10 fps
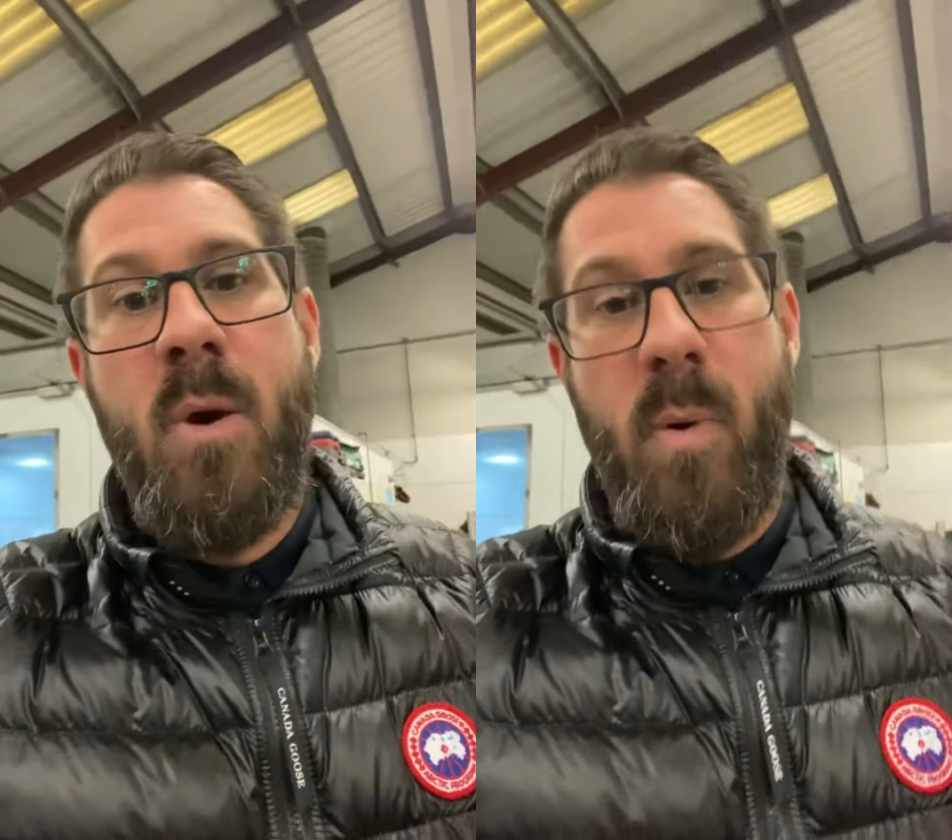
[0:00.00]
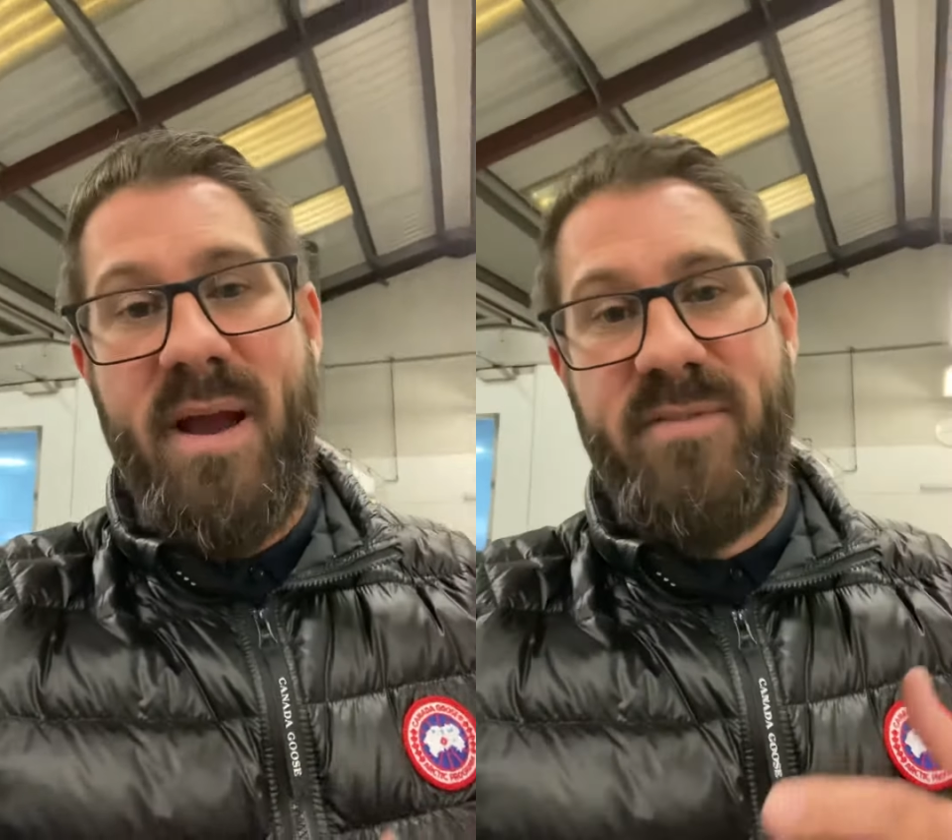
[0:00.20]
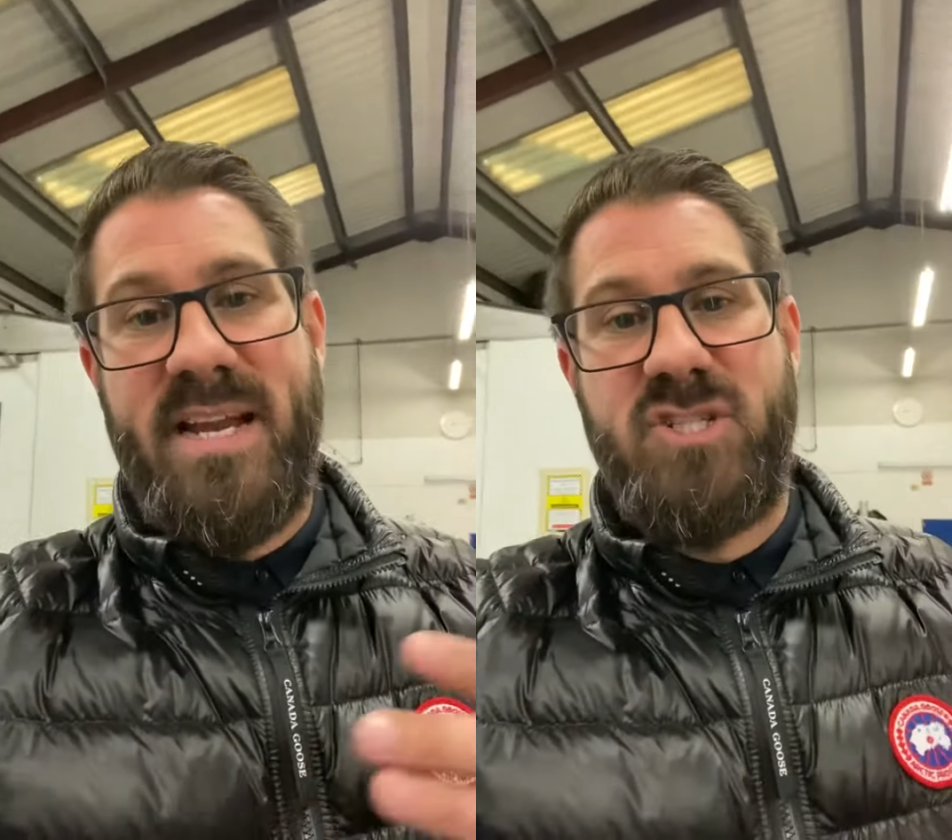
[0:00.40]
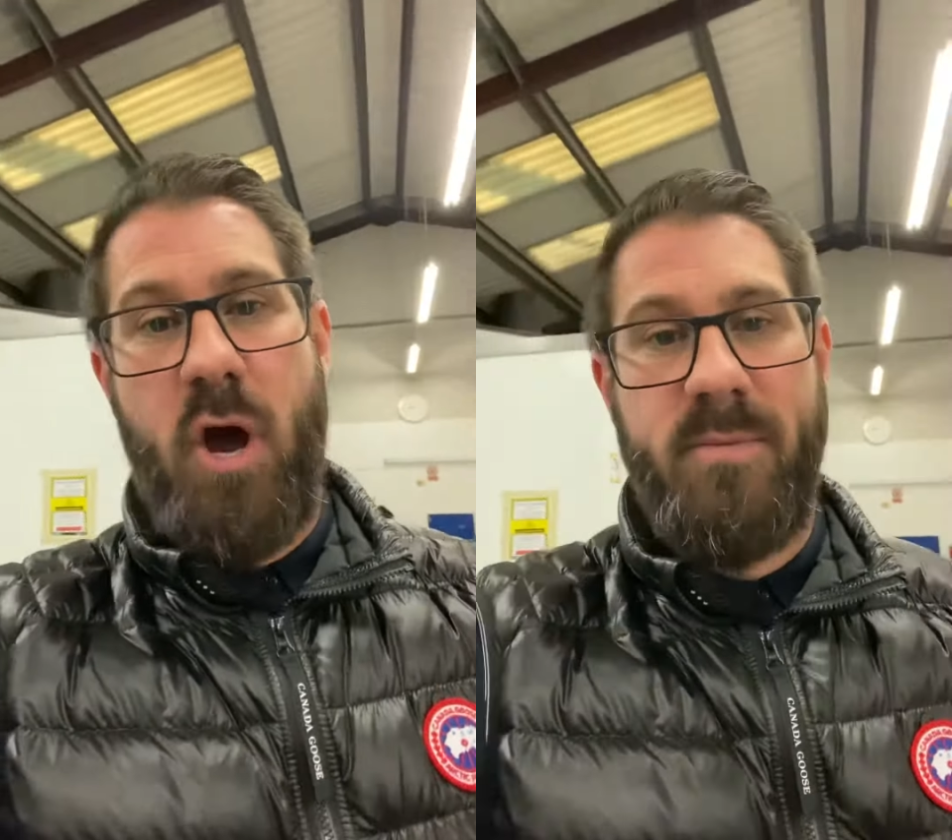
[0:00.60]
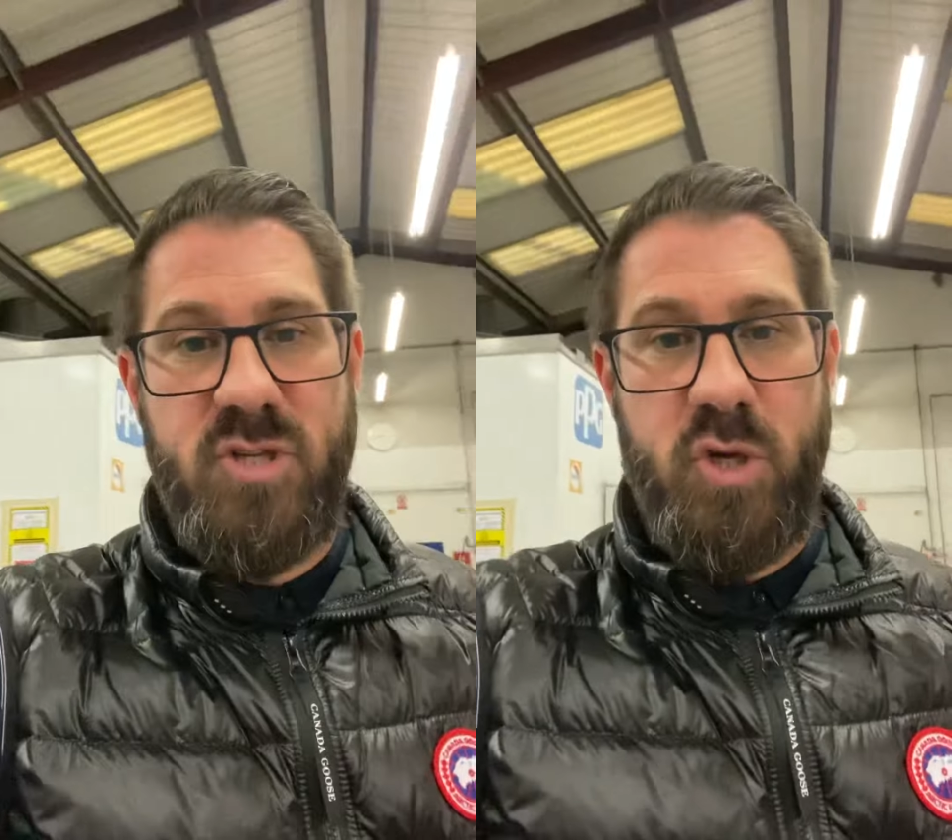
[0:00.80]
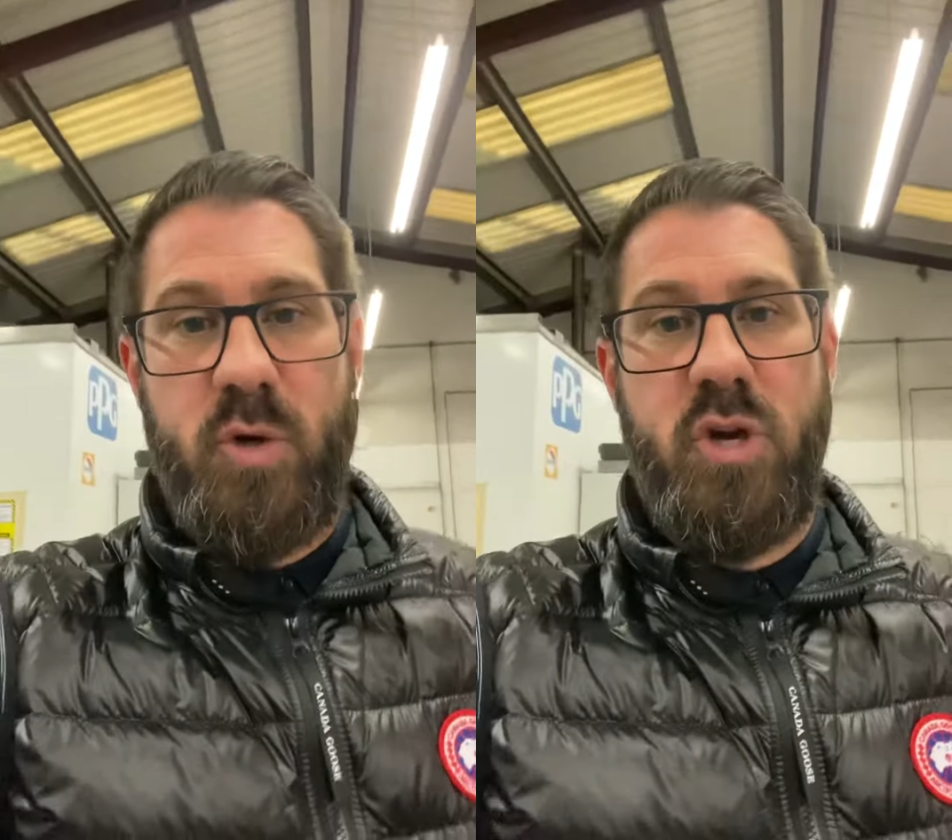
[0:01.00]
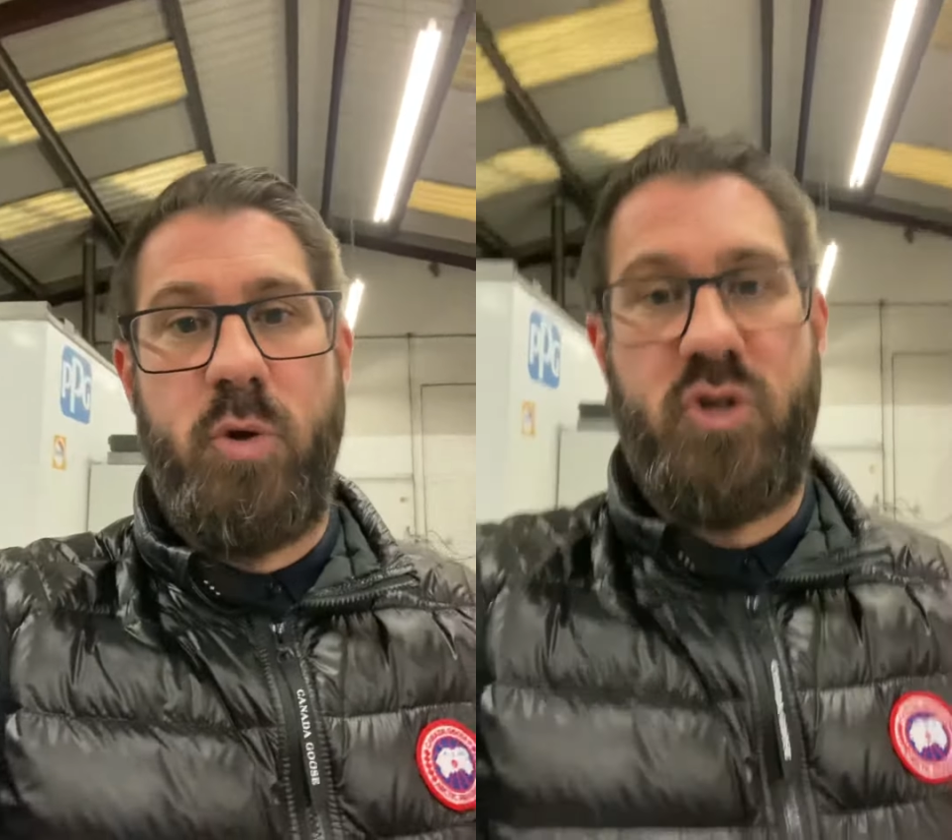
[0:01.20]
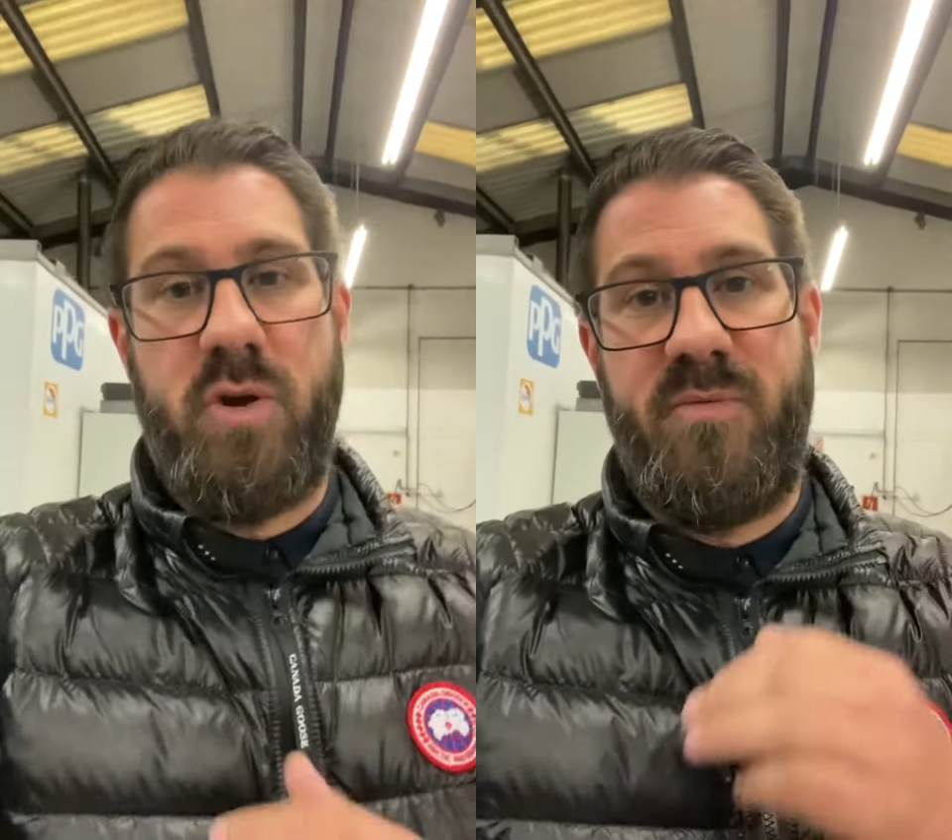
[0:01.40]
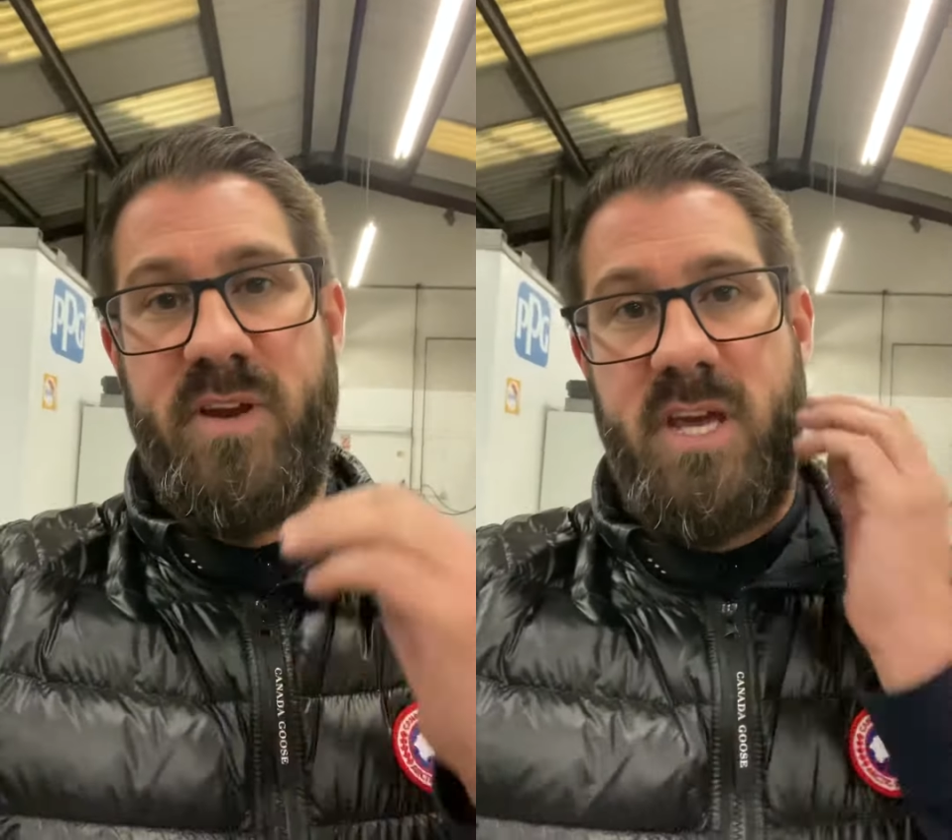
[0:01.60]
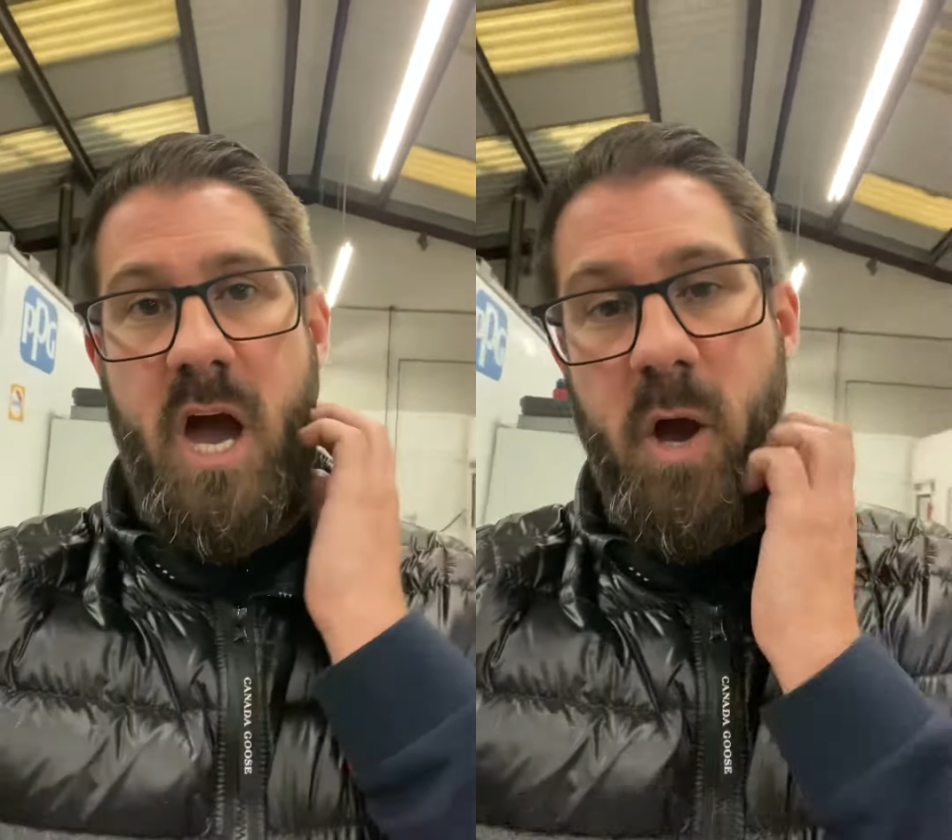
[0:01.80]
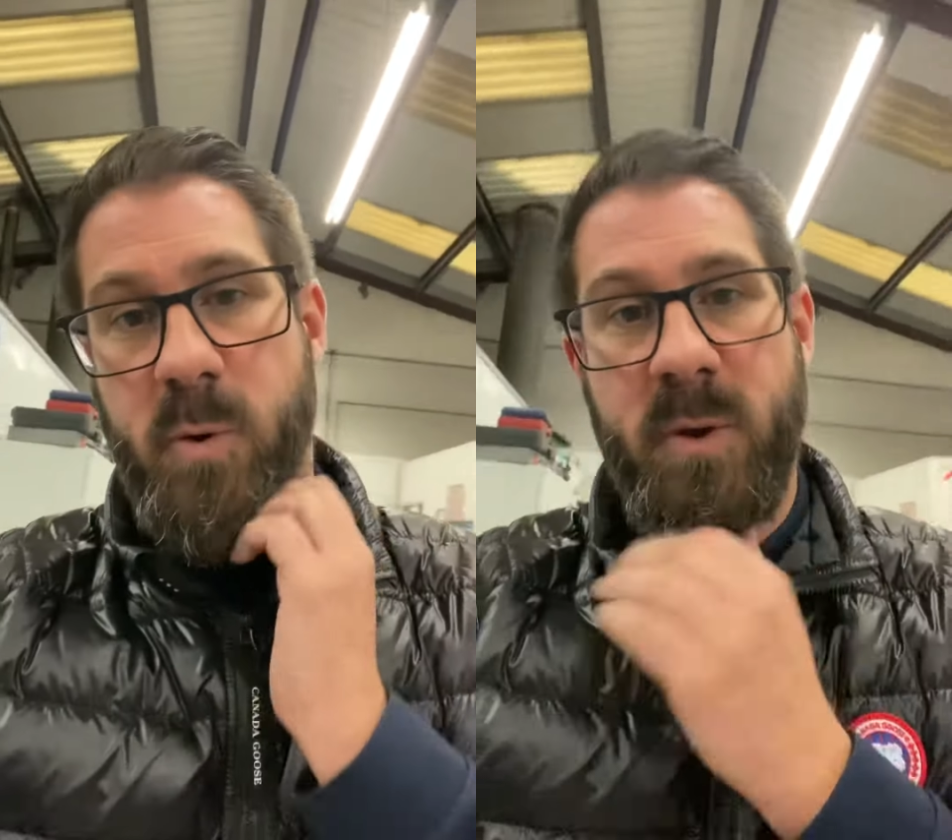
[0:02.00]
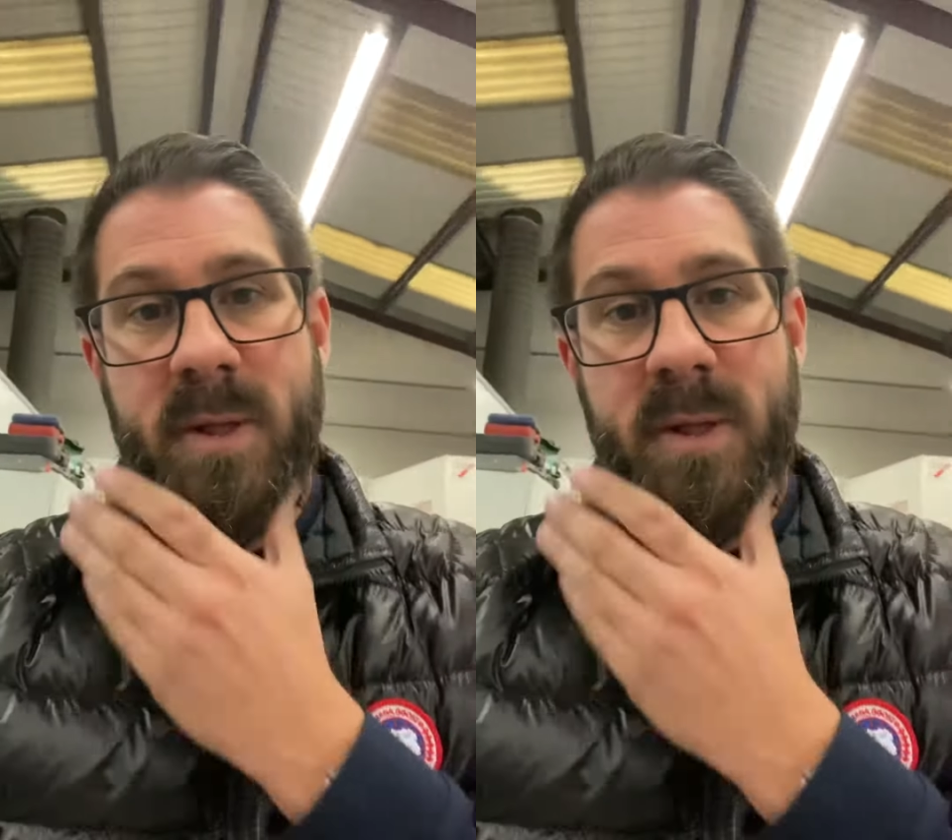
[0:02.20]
We haven't had time to do the YouTube video,